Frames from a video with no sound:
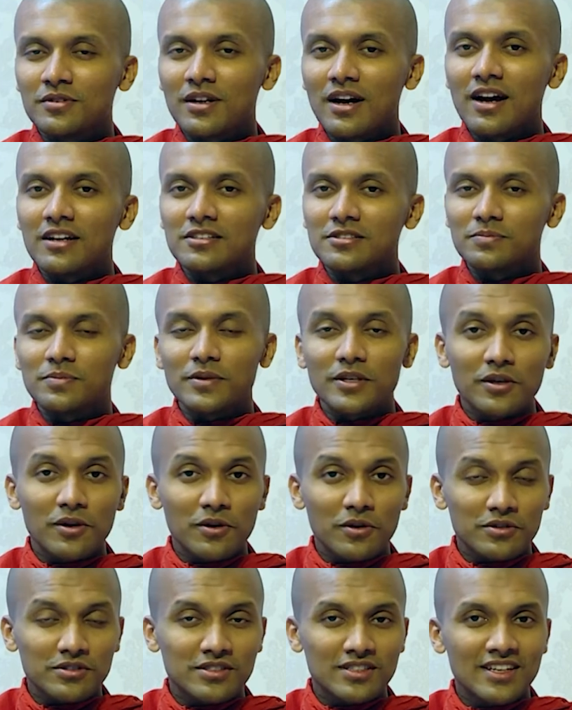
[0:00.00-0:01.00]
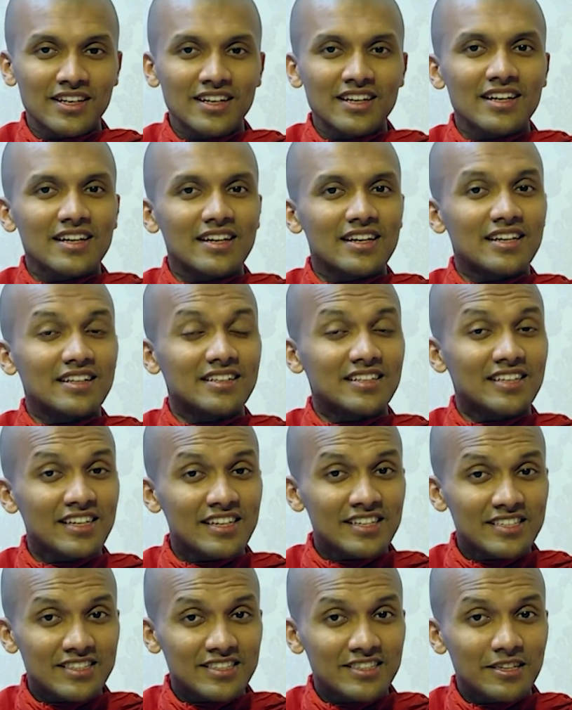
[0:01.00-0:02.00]
us because it
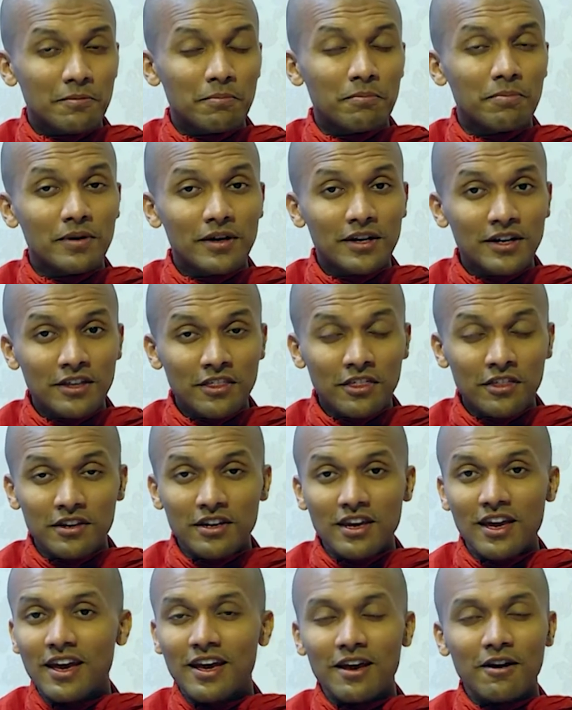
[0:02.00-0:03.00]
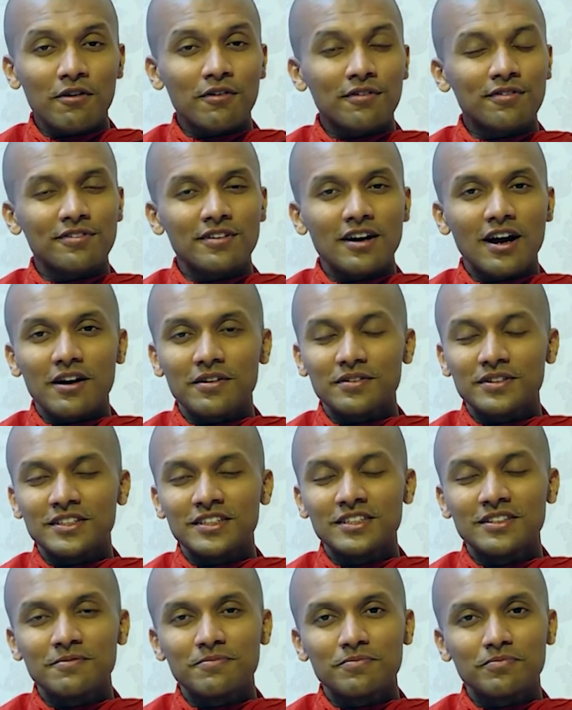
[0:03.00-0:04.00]
is the birthday of
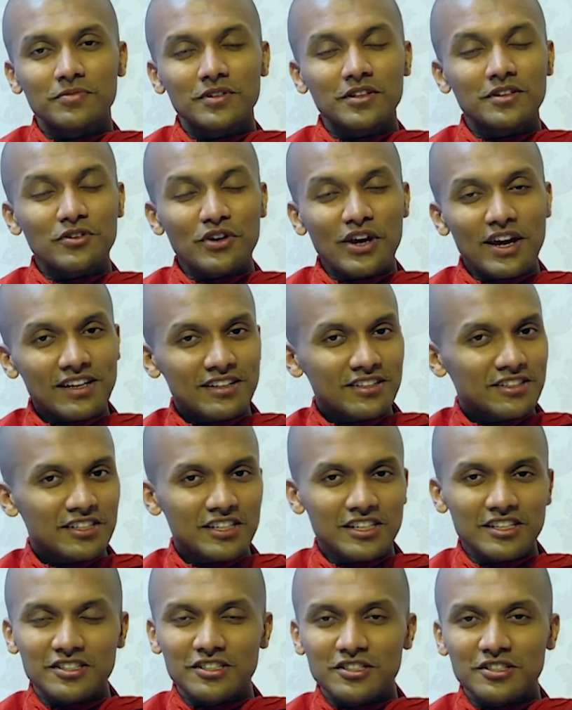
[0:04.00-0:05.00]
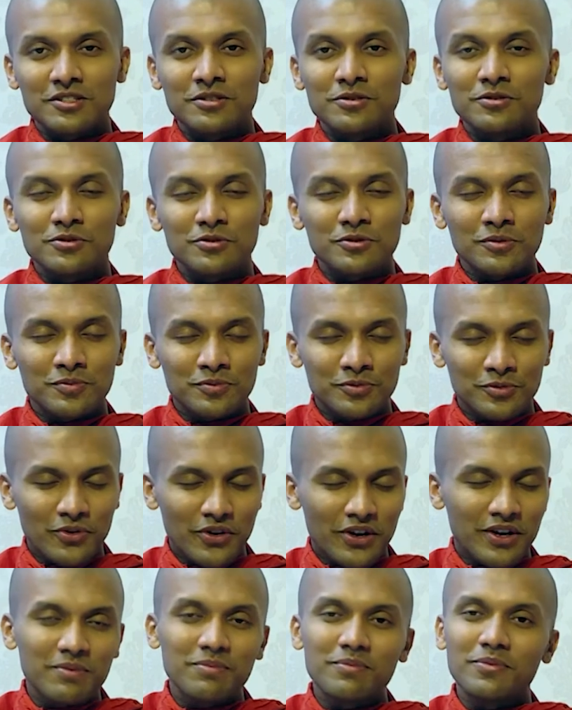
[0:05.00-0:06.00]
our great teacher,
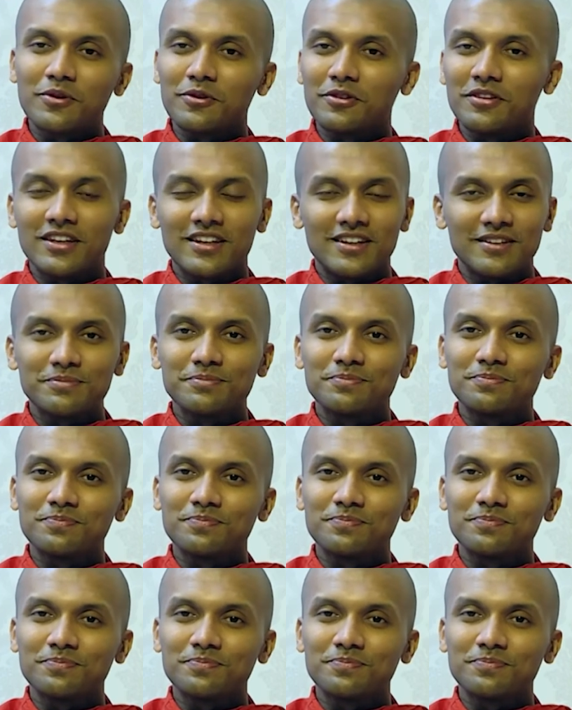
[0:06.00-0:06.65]
Supreme Buddha.